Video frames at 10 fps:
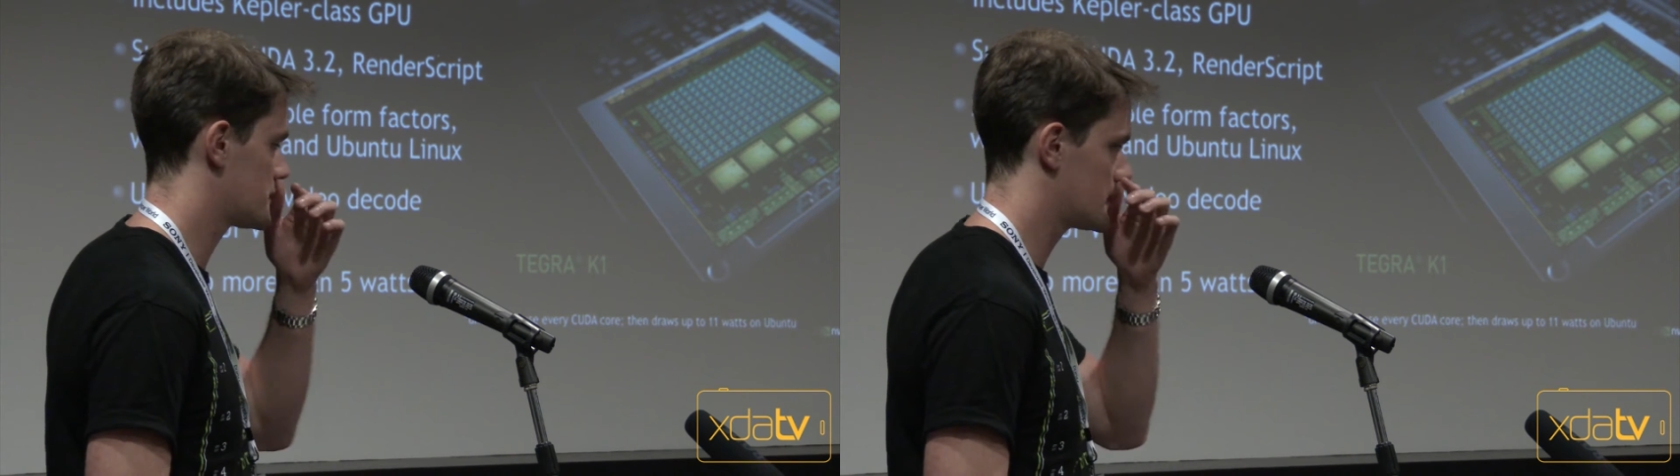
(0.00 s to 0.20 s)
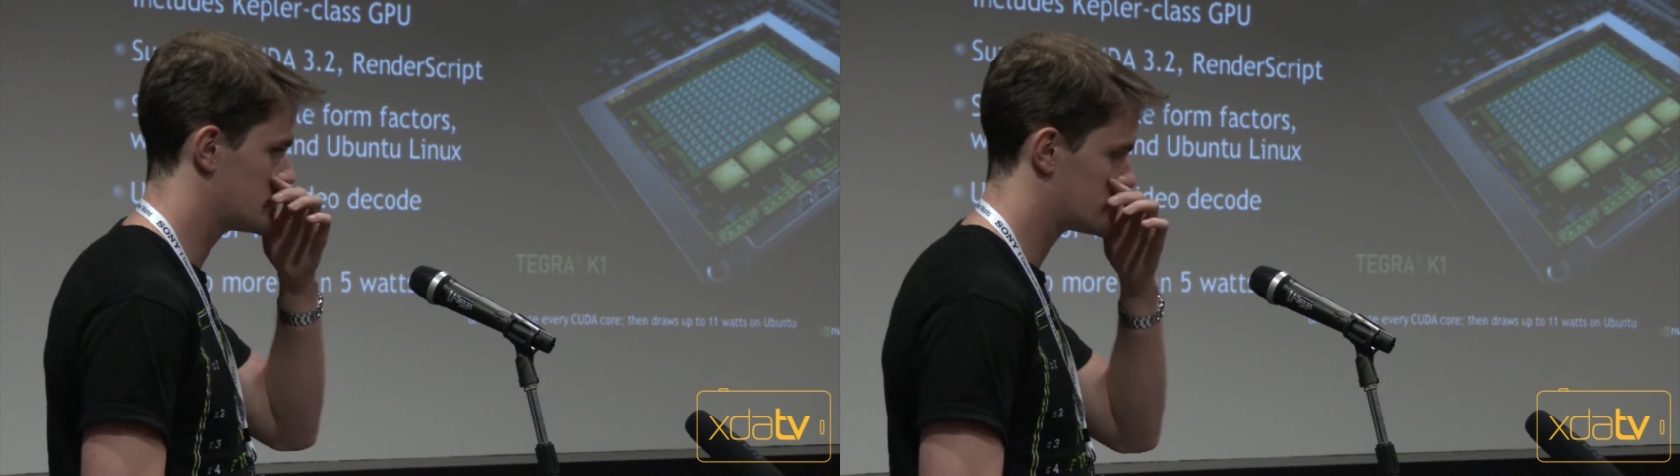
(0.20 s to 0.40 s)

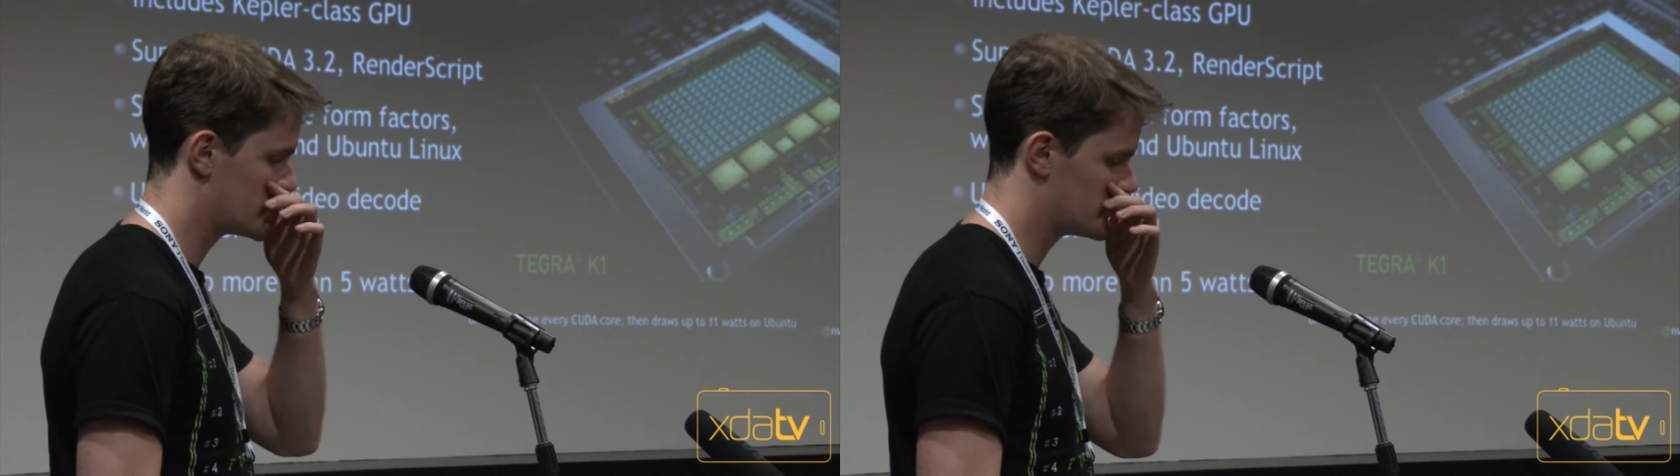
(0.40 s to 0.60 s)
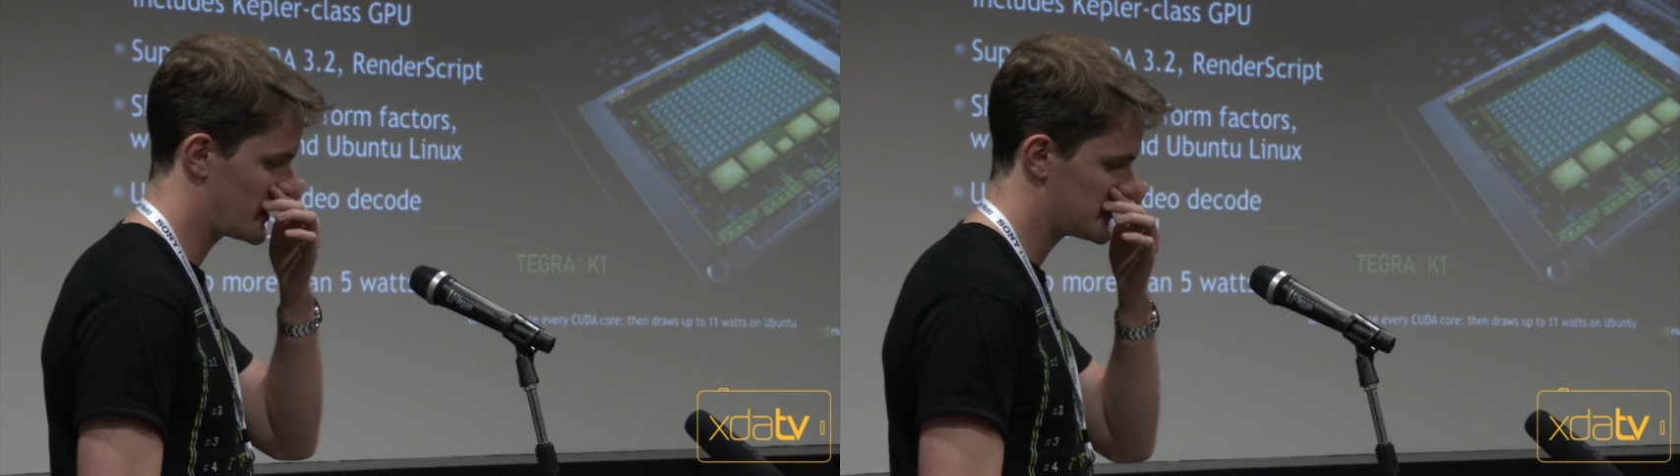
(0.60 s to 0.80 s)
basically an
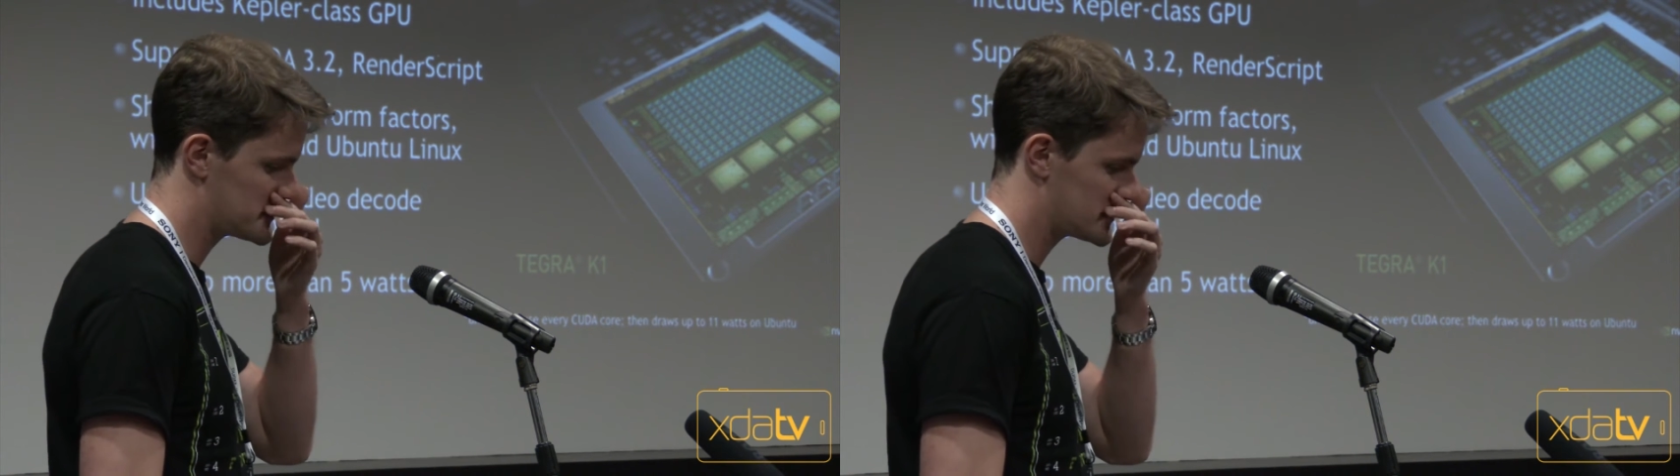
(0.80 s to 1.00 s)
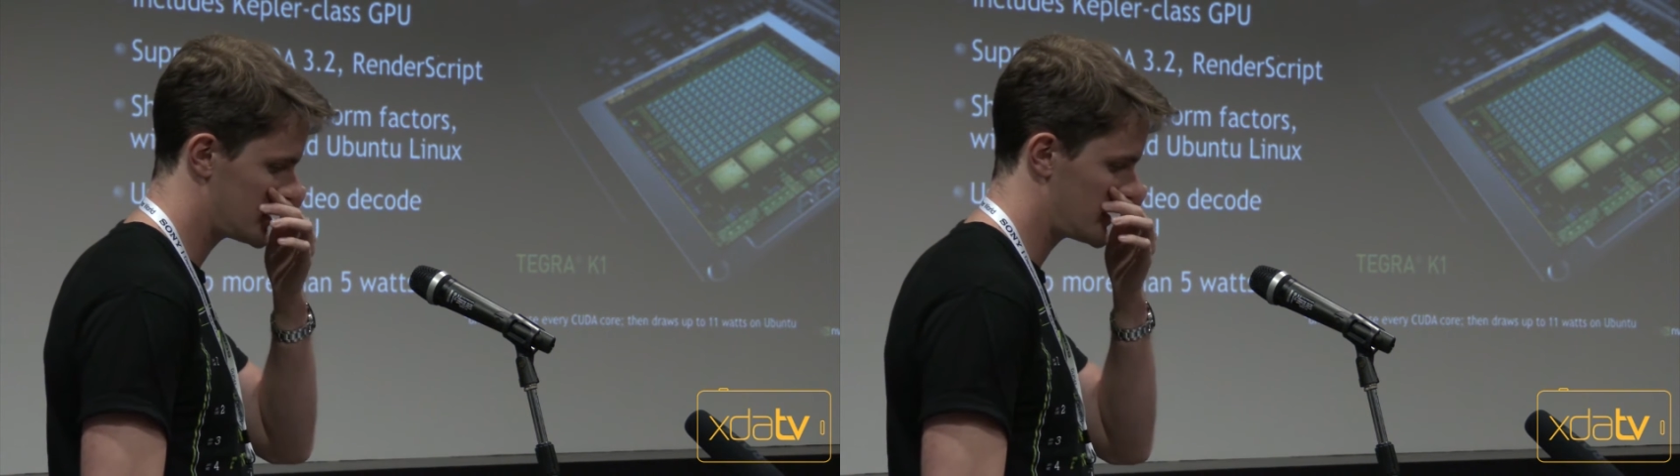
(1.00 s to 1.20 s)
Android device,